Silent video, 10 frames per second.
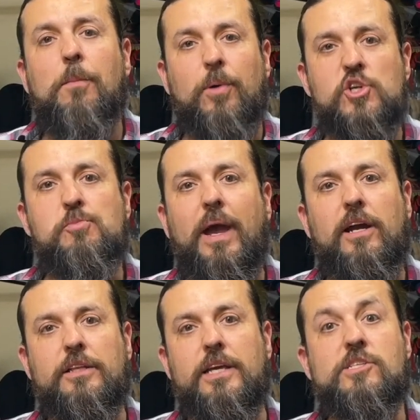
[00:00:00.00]
pushback
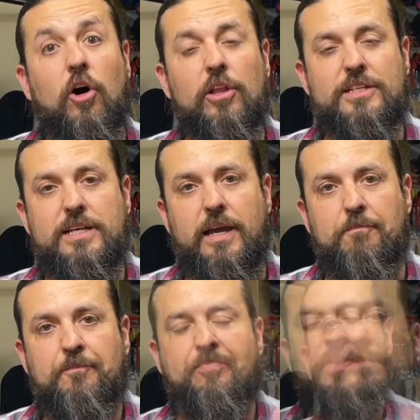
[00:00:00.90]
on this all the time.
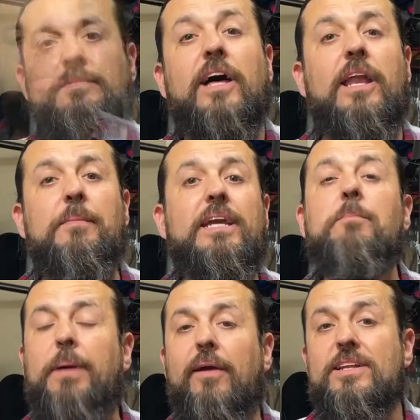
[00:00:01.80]
Now, let me
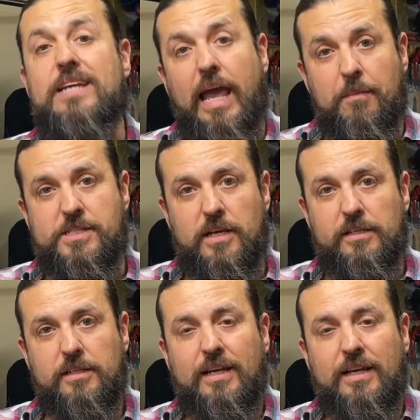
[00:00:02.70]
compare it to Amazon.